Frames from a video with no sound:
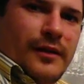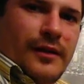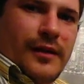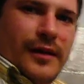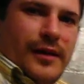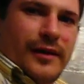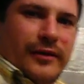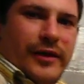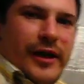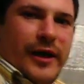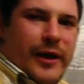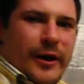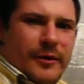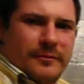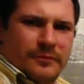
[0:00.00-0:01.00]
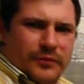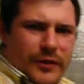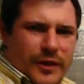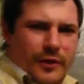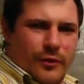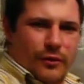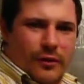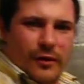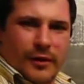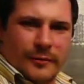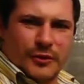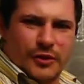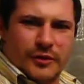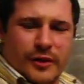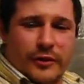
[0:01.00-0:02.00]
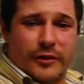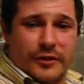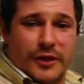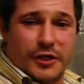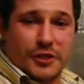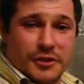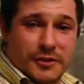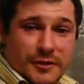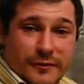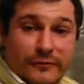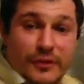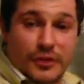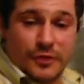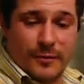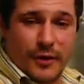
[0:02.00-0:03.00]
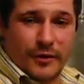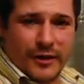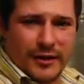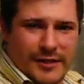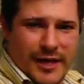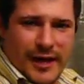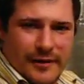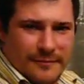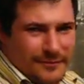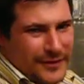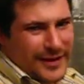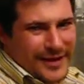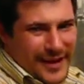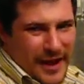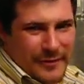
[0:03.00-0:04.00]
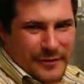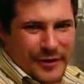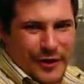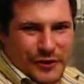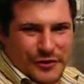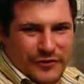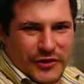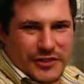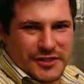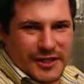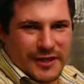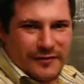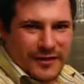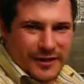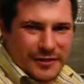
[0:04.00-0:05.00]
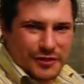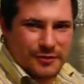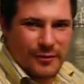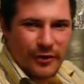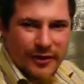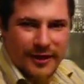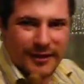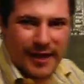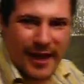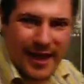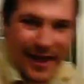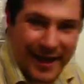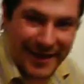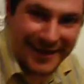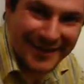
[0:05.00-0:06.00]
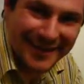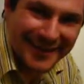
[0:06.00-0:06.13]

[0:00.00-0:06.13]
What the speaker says: Hey there. Welcome to another edition of The Smoking Den. I'm your host for this evening, Smoky Dan.